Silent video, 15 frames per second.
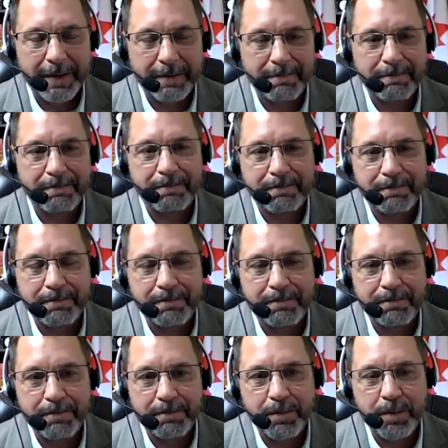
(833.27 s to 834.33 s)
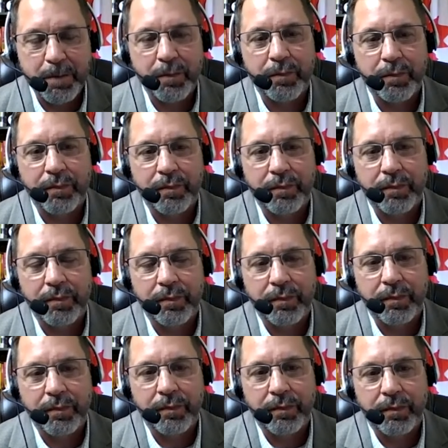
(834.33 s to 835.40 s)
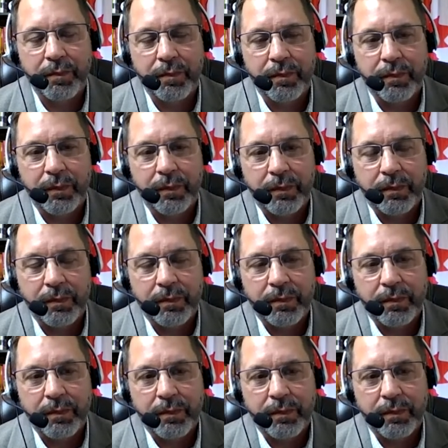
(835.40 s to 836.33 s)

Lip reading: [no speech]